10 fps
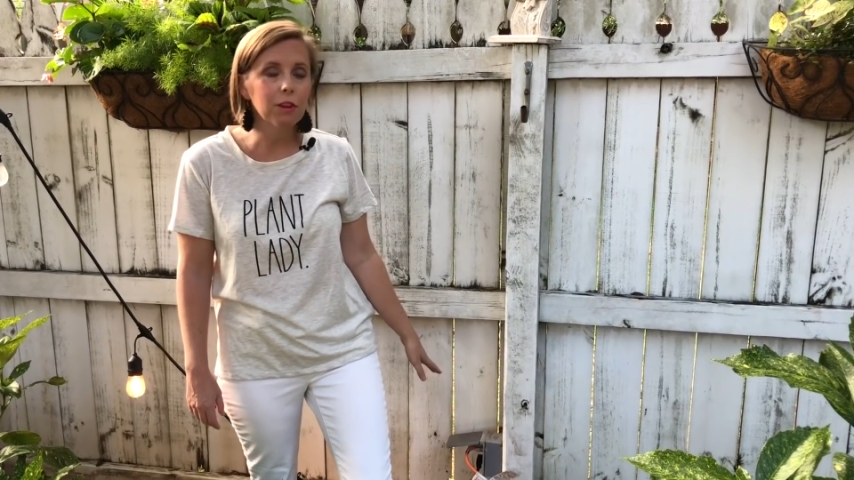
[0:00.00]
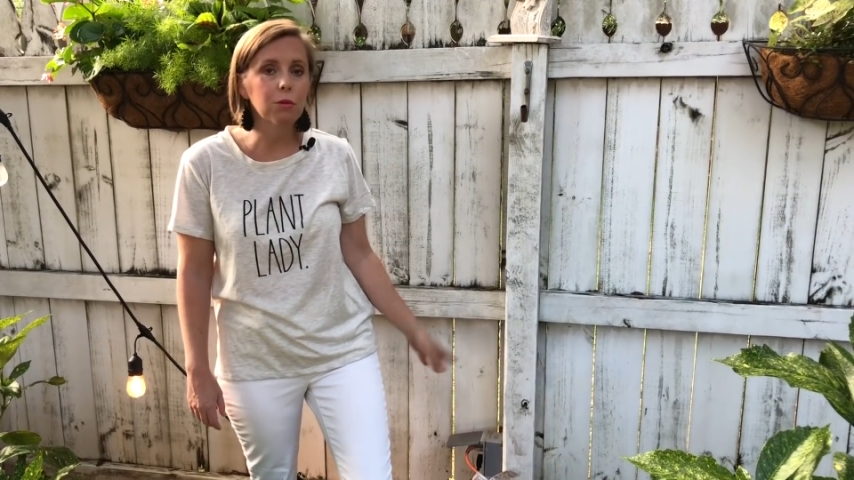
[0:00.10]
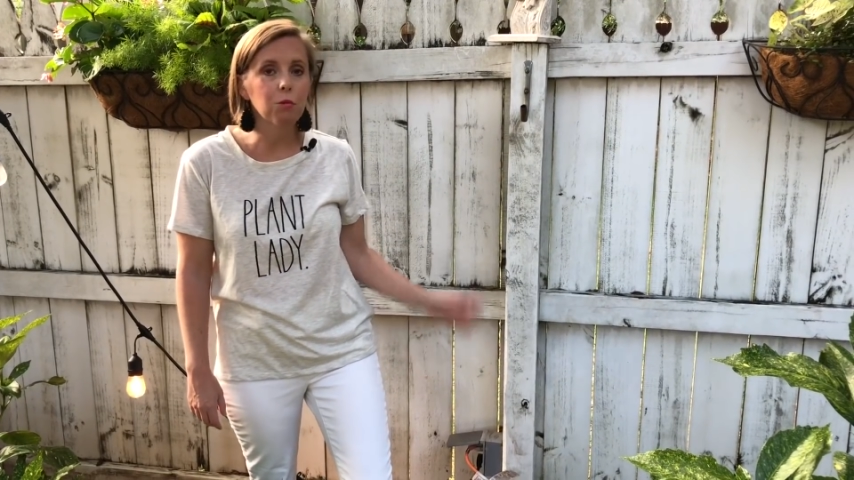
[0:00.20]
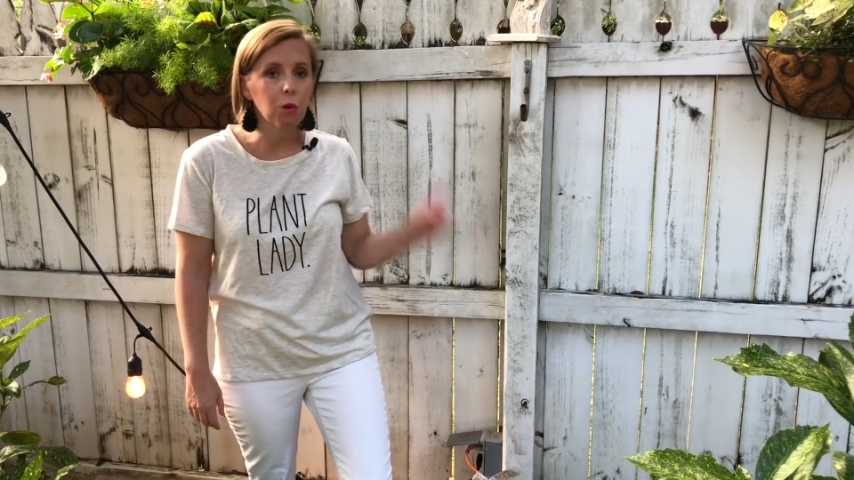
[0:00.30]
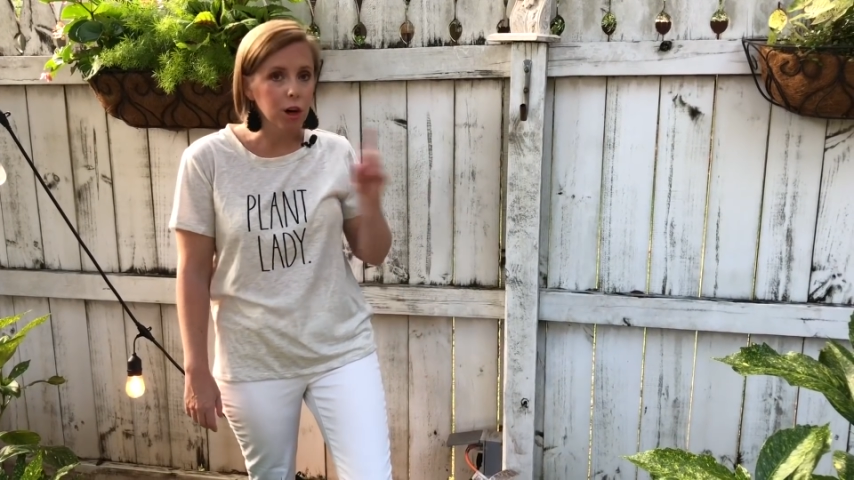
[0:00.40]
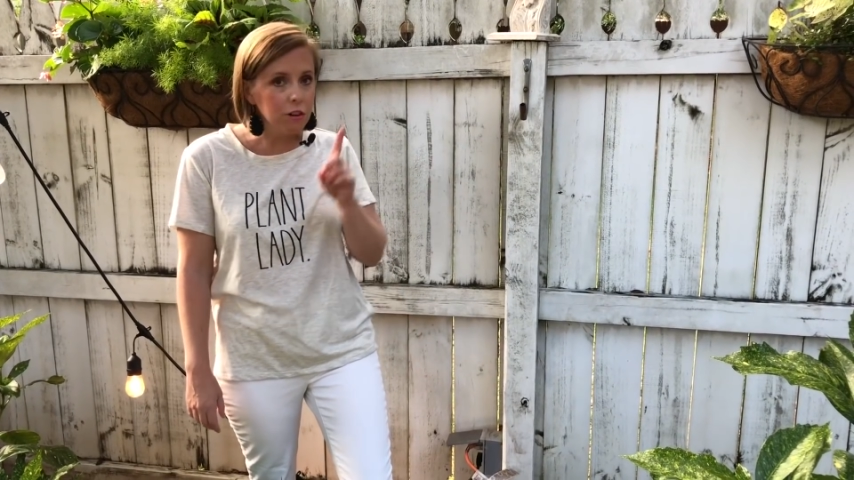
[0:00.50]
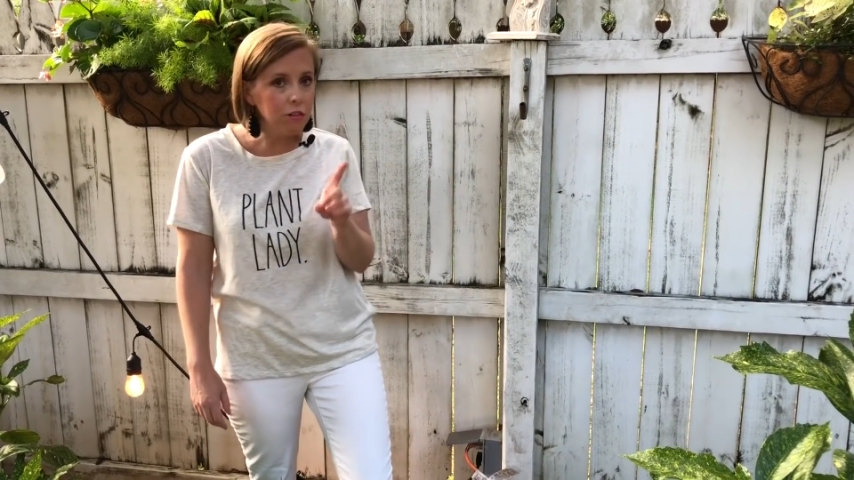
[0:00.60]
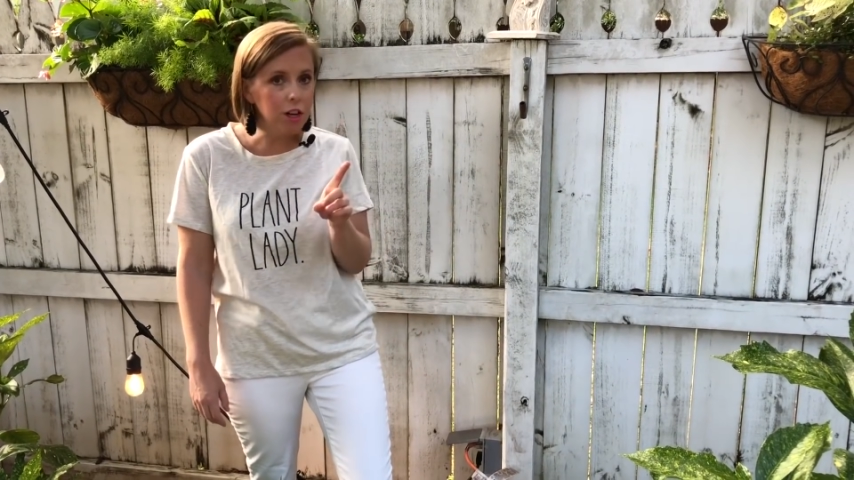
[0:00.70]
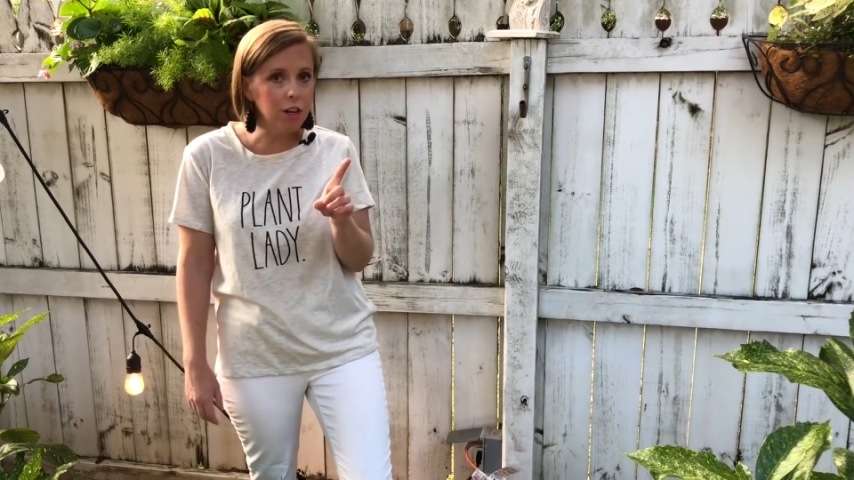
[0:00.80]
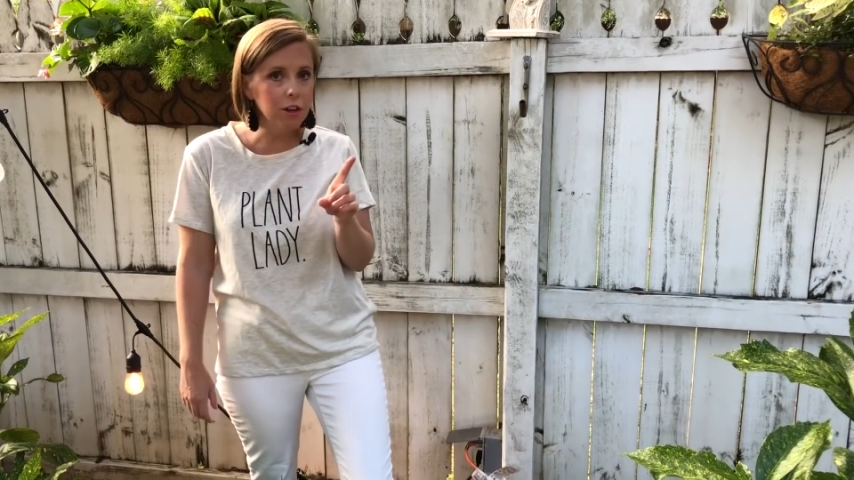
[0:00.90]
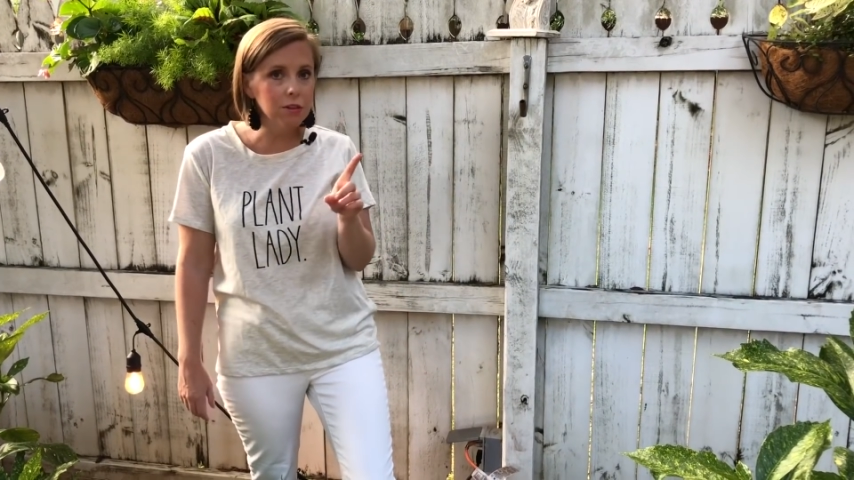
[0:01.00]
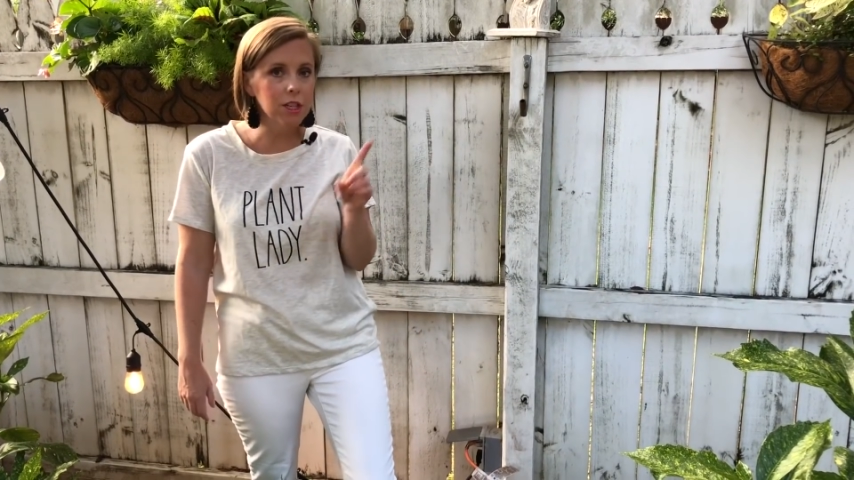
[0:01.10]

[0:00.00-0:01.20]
it would work for you,